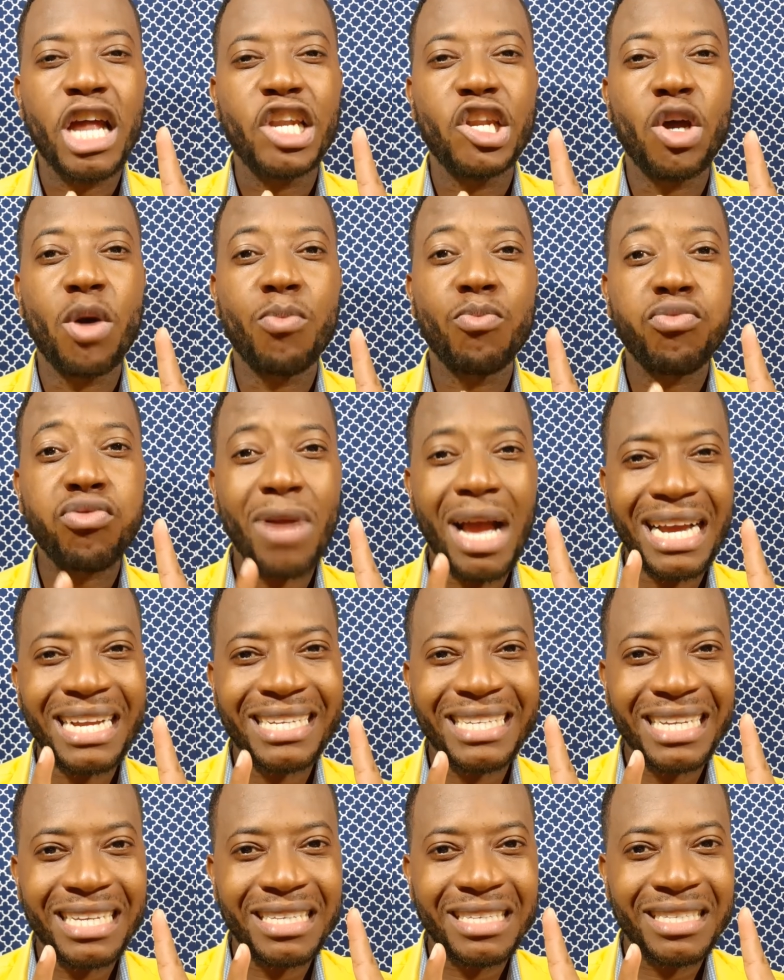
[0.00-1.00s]
Now,
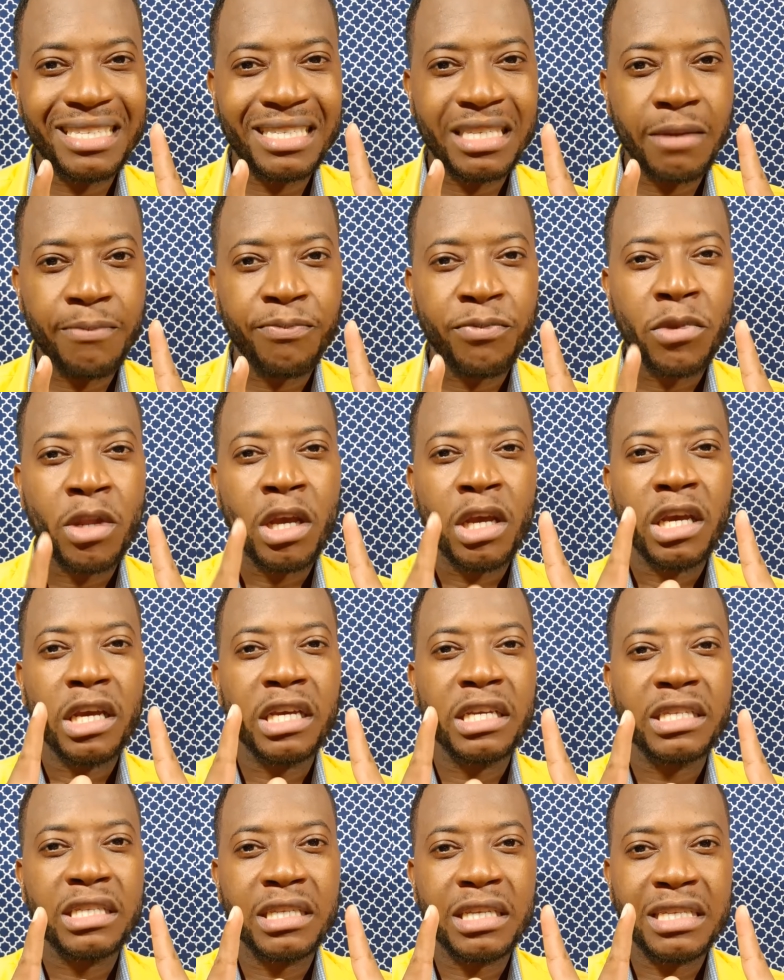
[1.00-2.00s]
practice
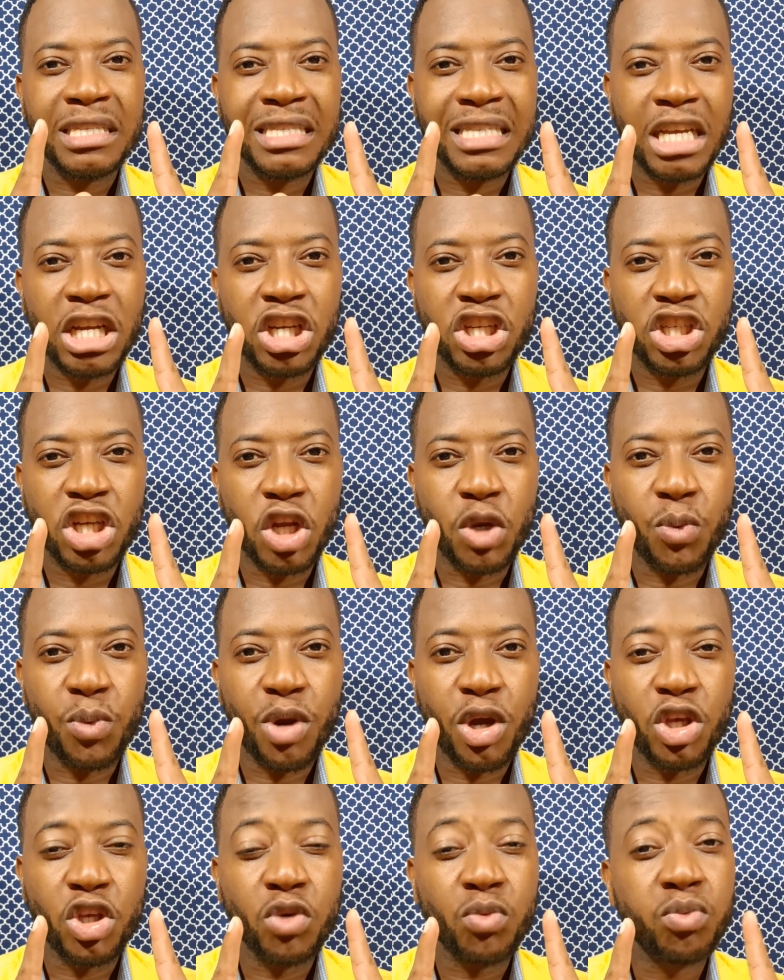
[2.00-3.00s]
is the section
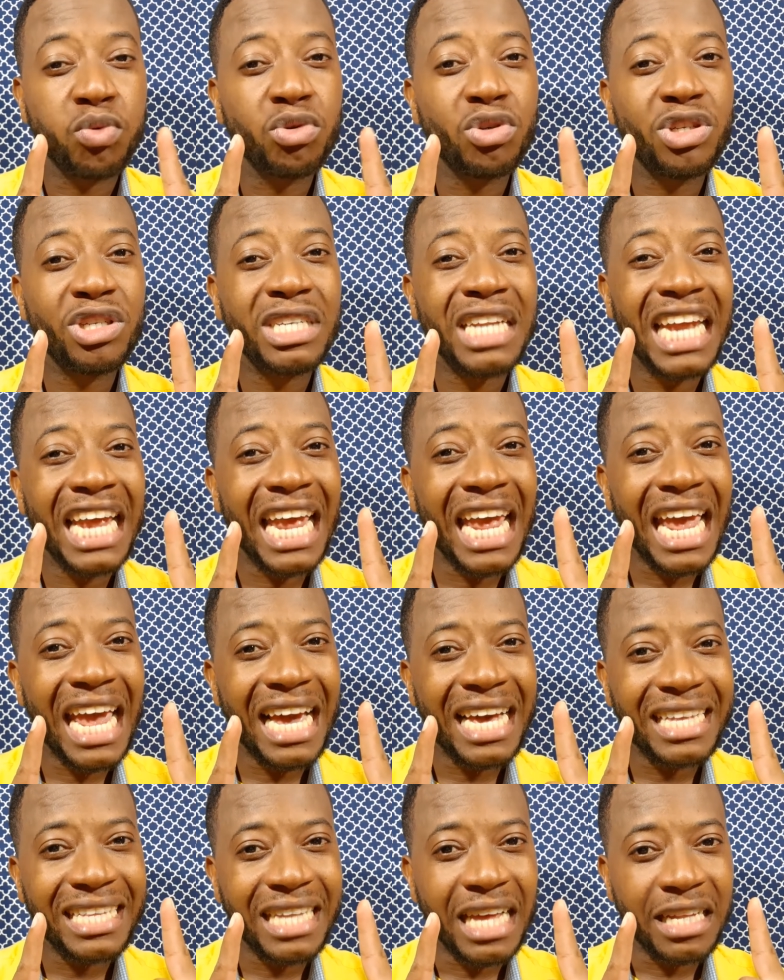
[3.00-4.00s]
where you would
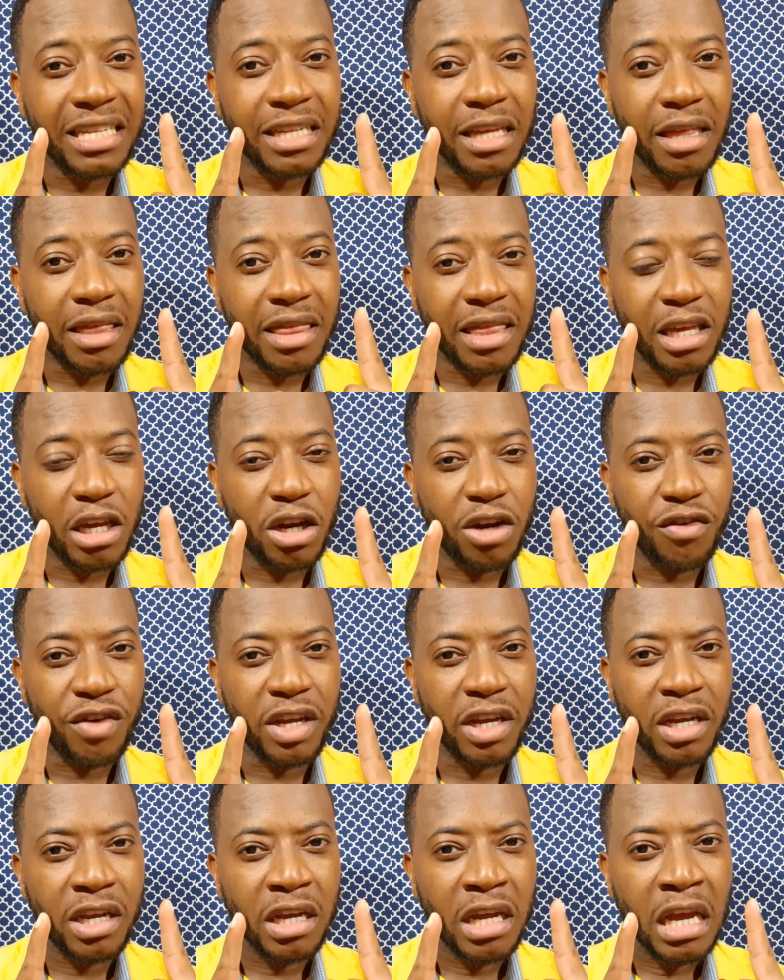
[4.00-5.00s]
take that
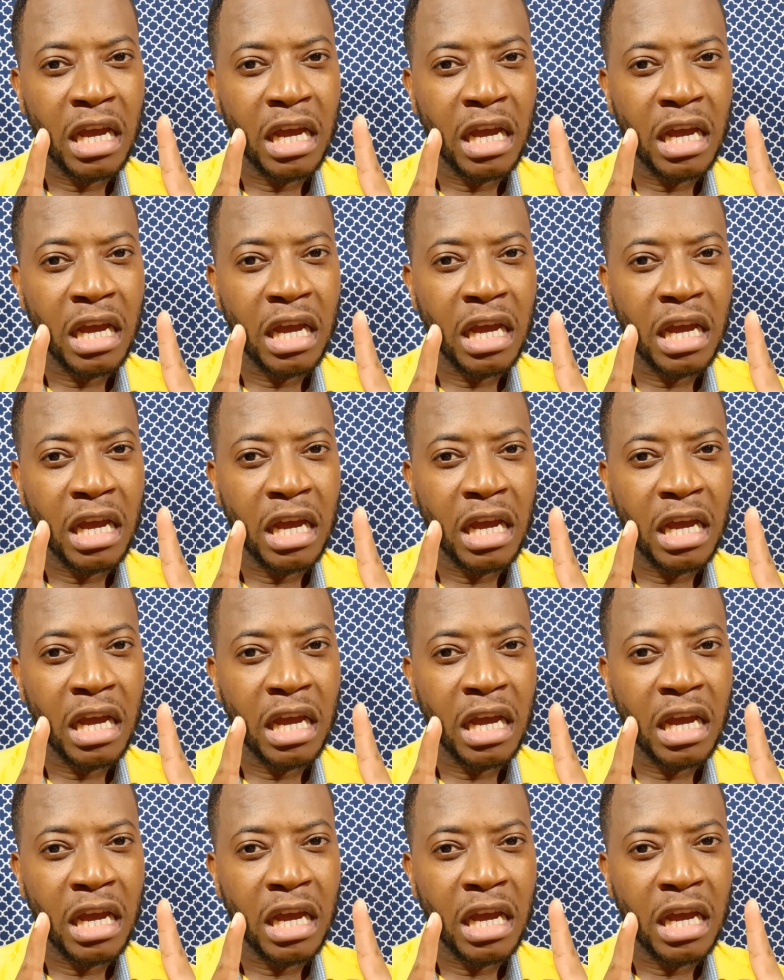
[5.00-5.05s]
theory,